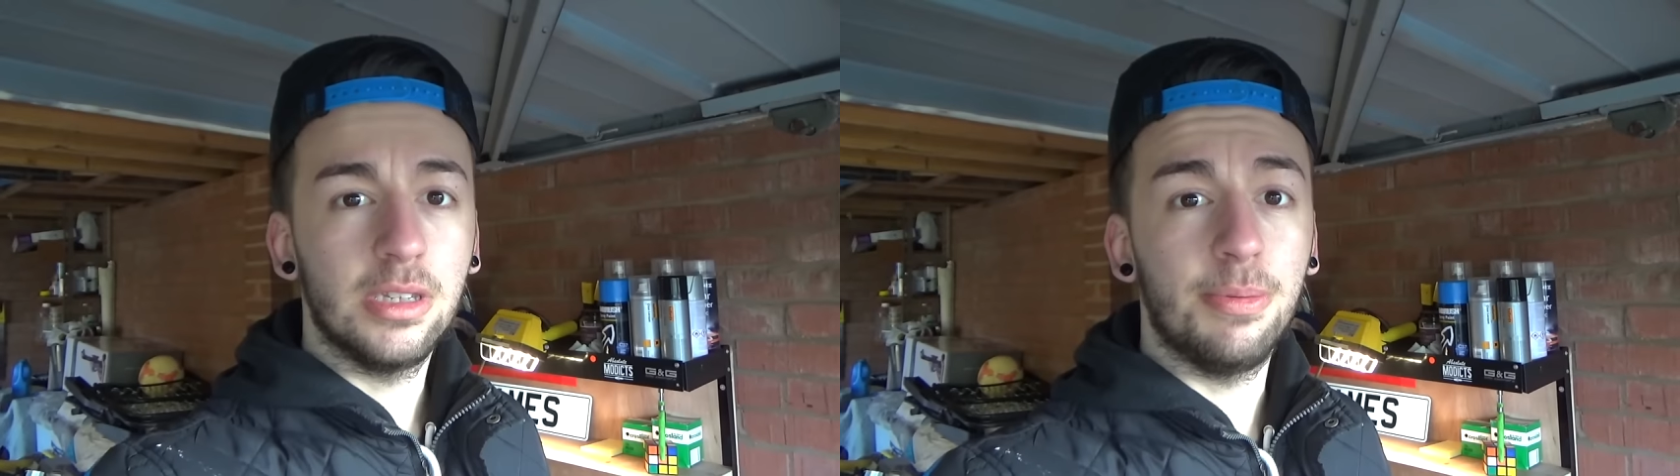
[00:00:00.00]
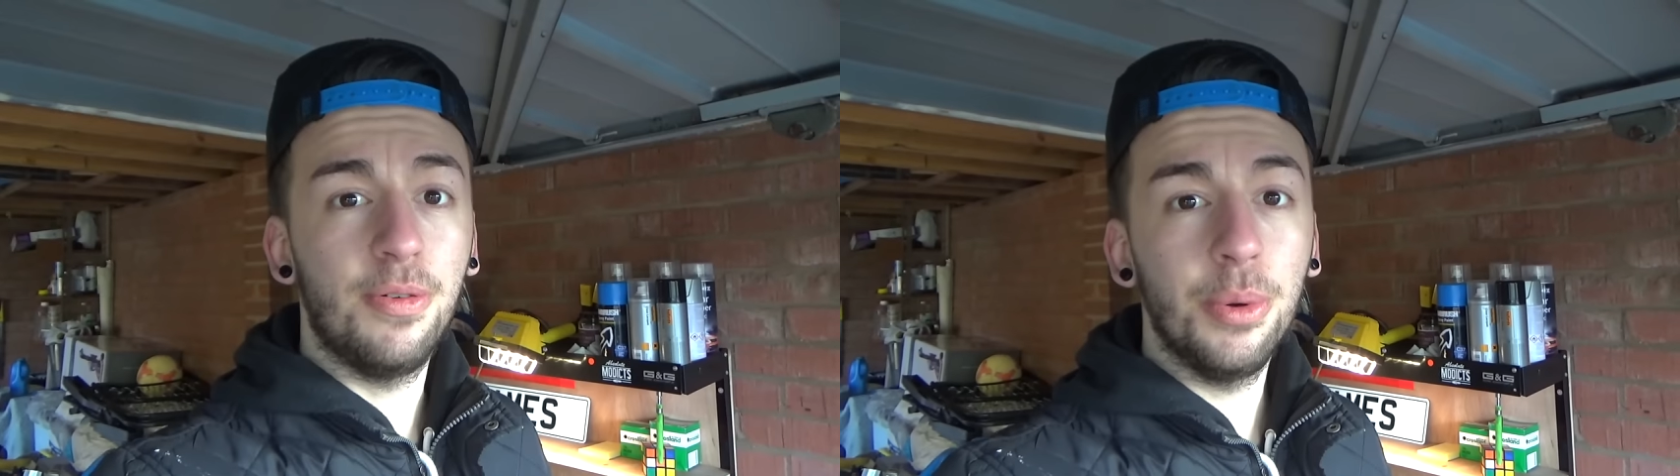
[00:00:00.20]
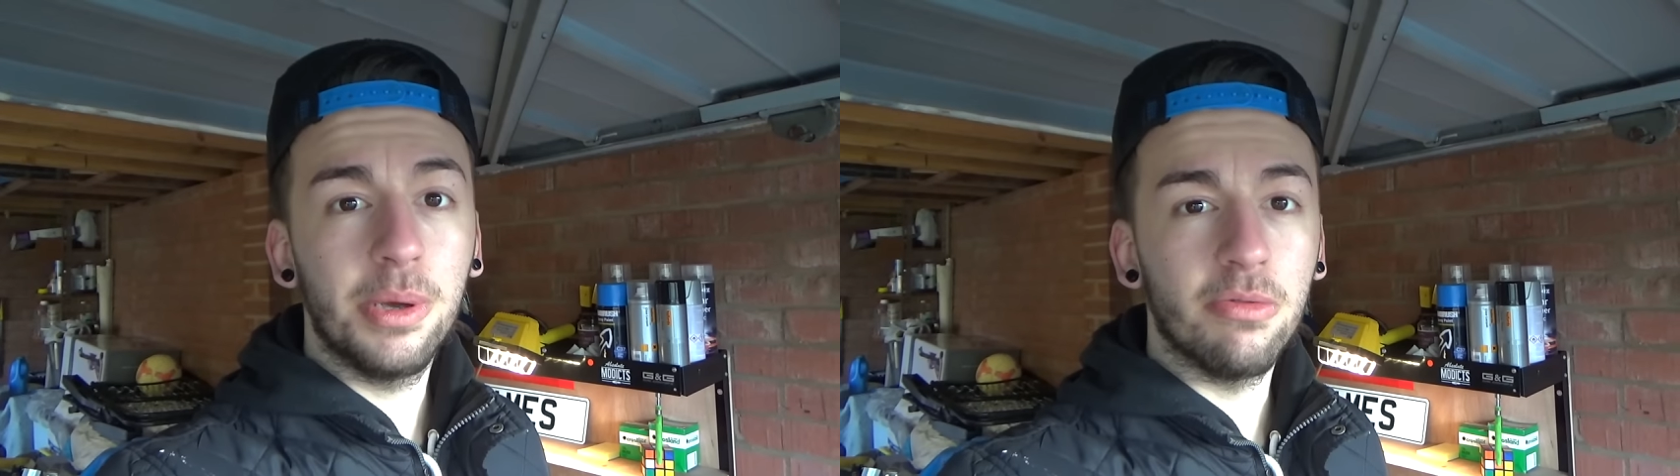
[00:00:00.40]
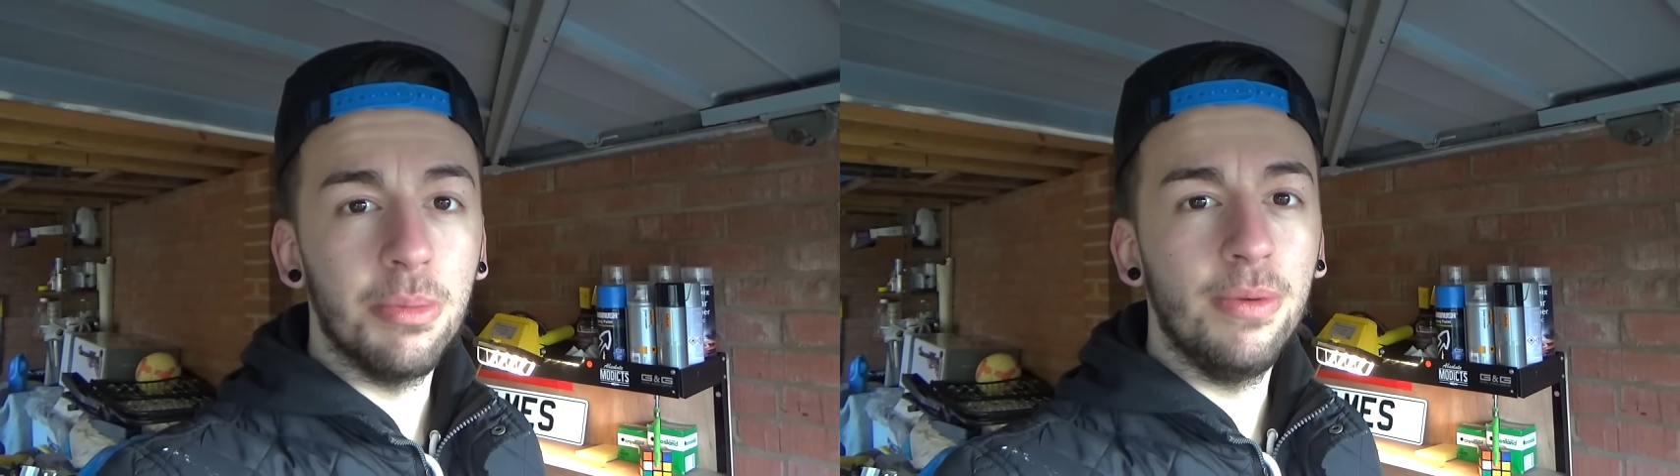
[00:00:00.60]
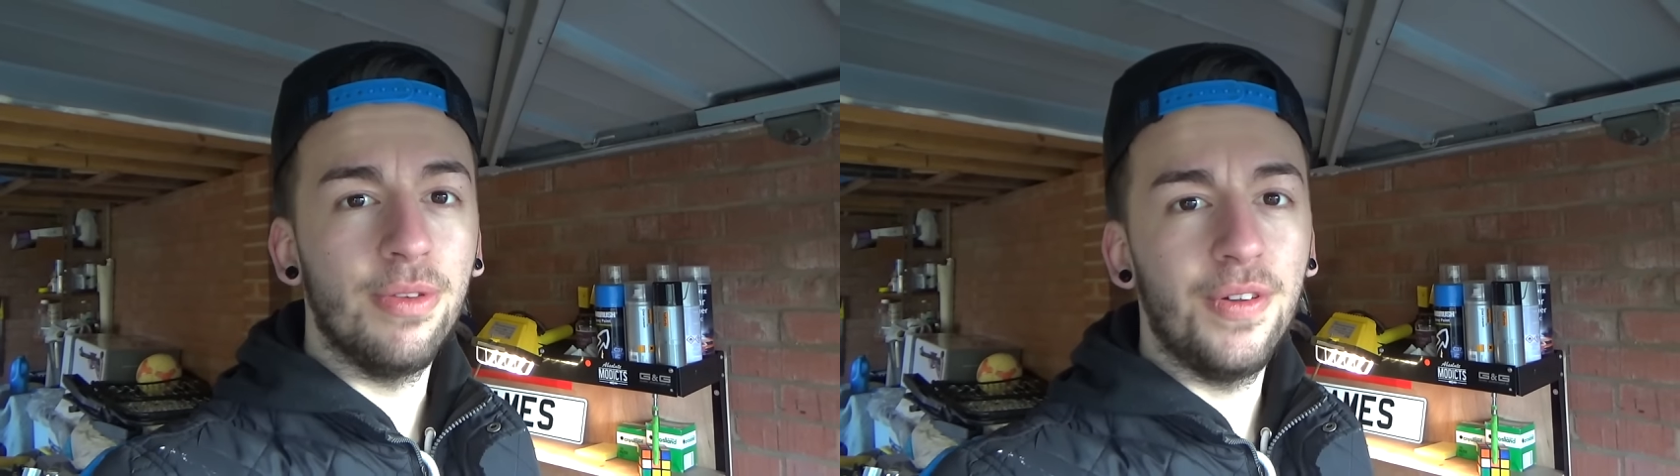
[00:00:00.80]
So before we can
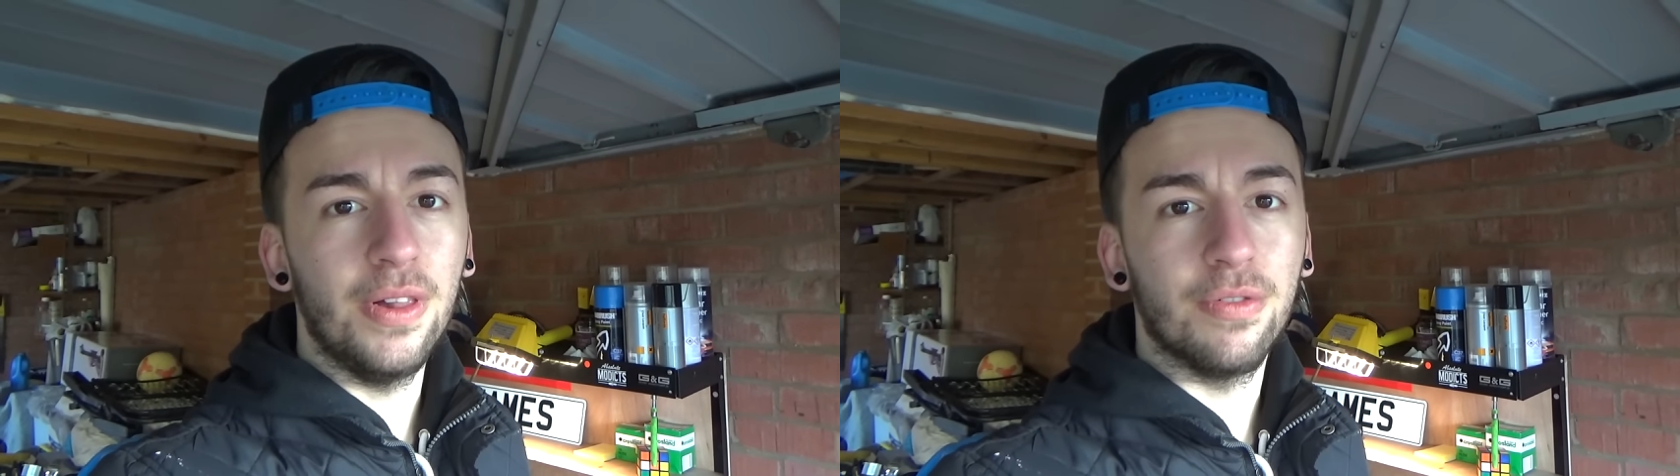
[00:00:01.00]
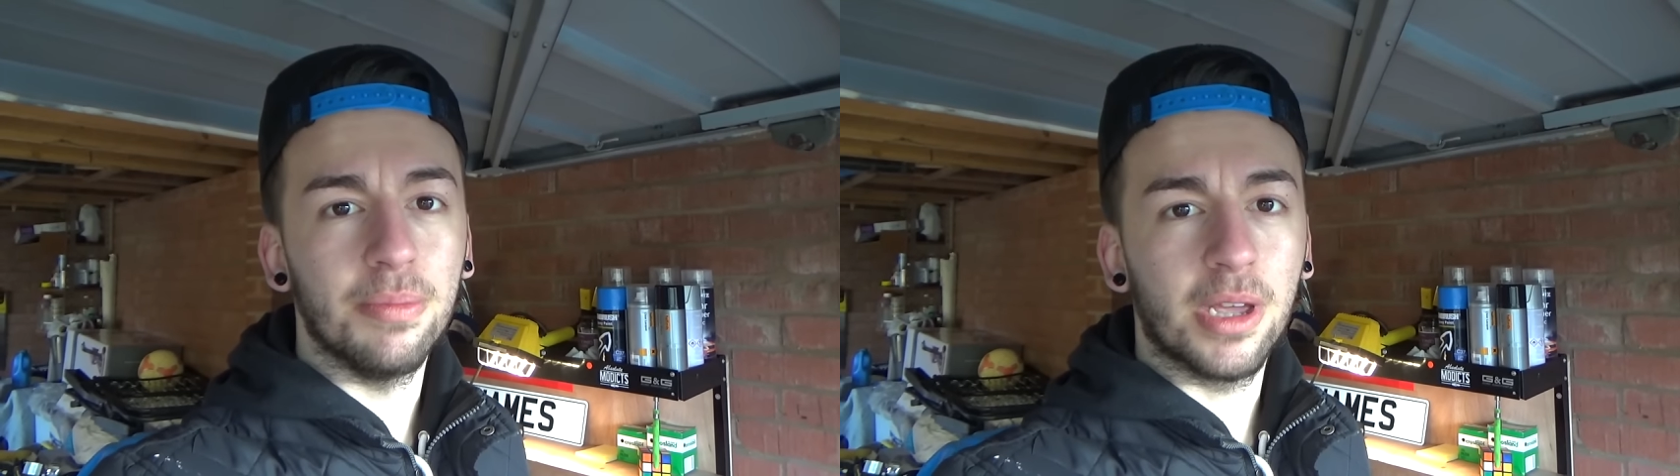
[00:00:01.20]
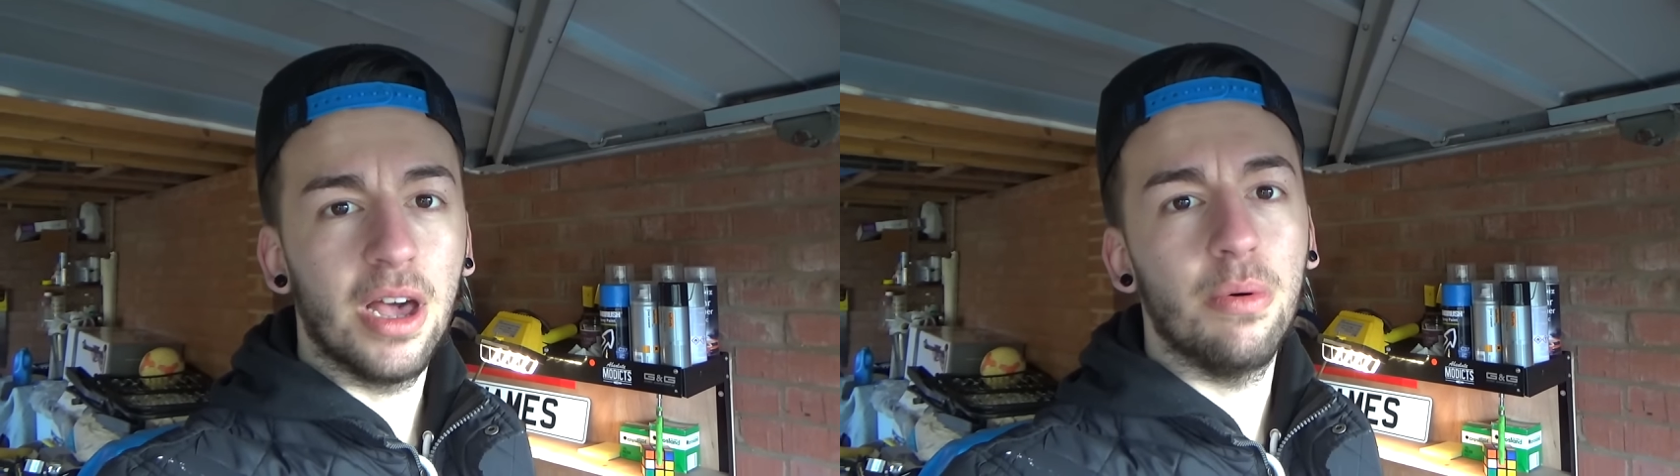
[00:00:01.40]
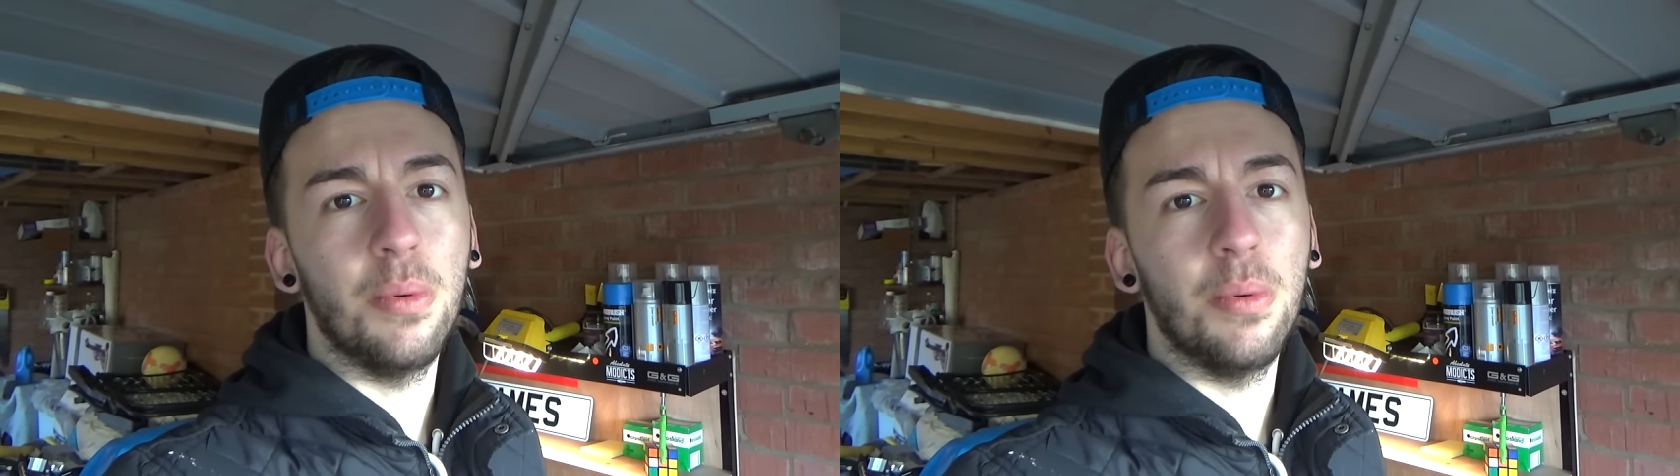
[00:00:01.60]
remove the filter from the car,